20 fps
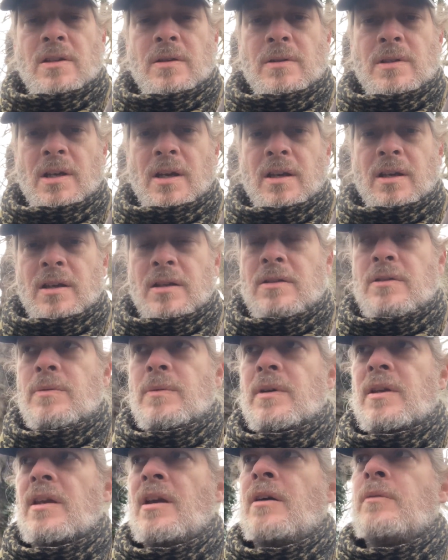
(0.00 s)
to take into
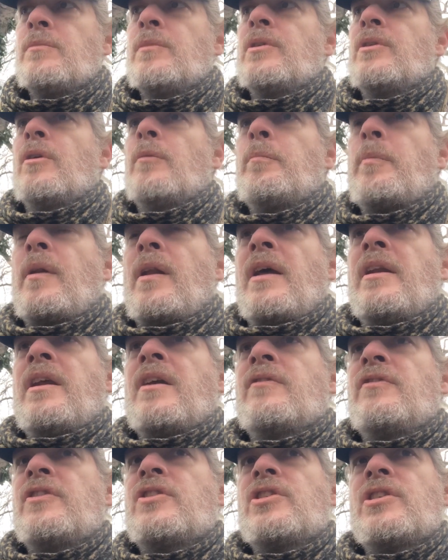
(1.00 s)
account when you're
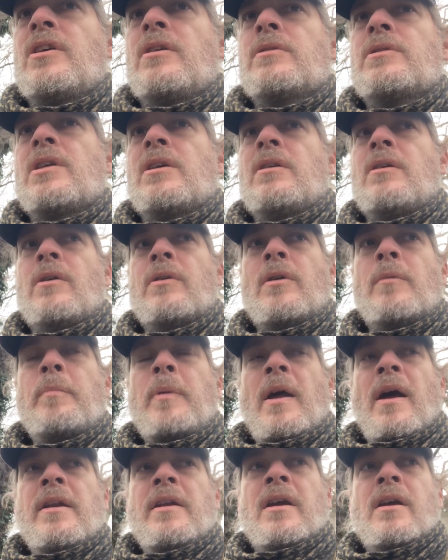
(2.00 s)
planning for shelter or you're
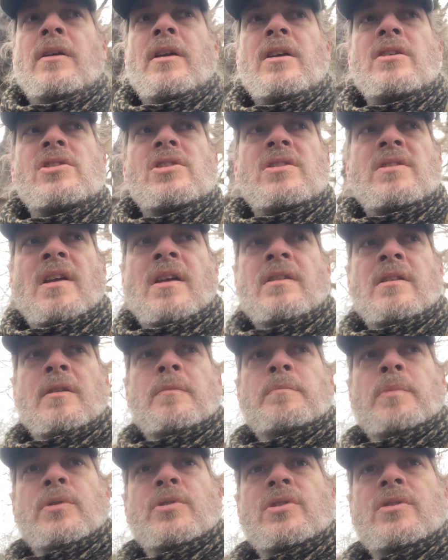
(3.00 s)
planning an extended
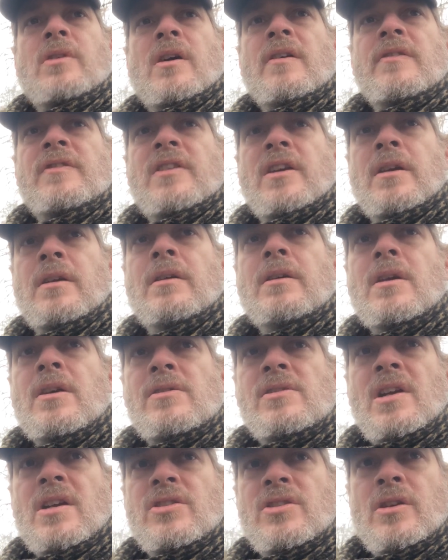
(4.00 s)
bushcrafting
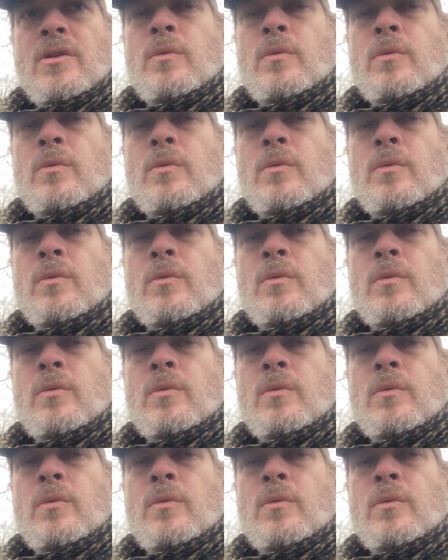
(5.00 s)
session